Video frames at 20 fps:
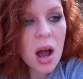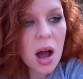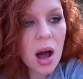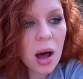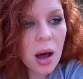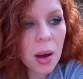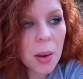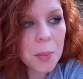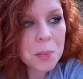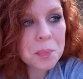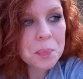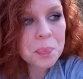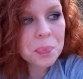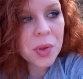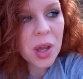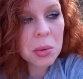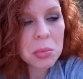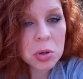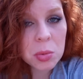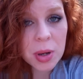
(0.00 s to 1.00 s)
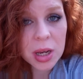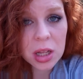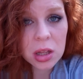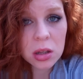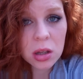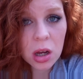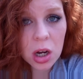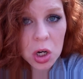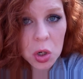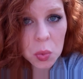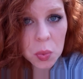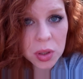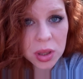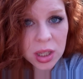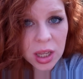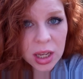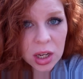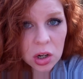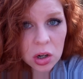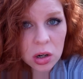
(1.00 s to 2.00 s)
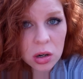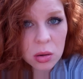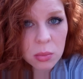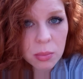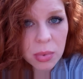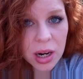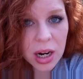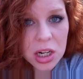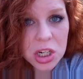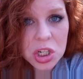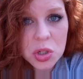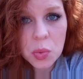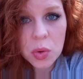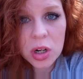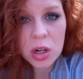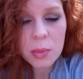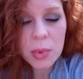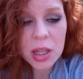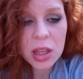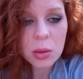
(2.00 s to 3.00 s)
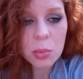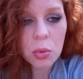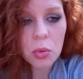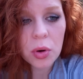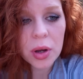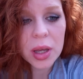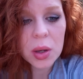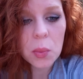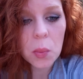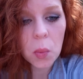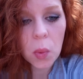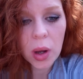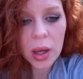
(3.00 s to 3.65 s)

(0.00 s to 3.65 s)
I'm going to make a longer one later, but I just wanted to make the point.